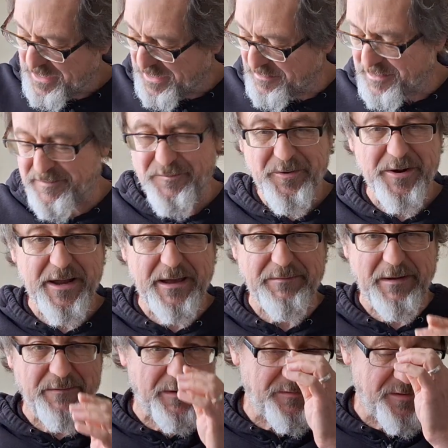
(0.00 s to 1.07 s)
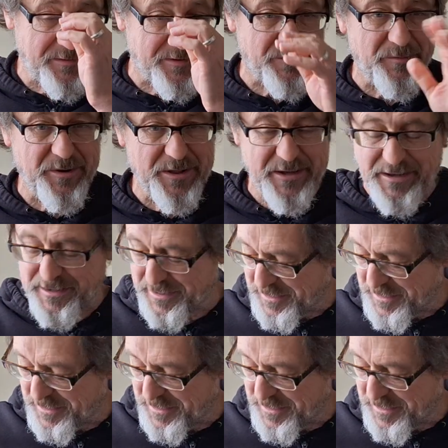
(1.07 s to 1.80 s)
And for an amp, I'm using a really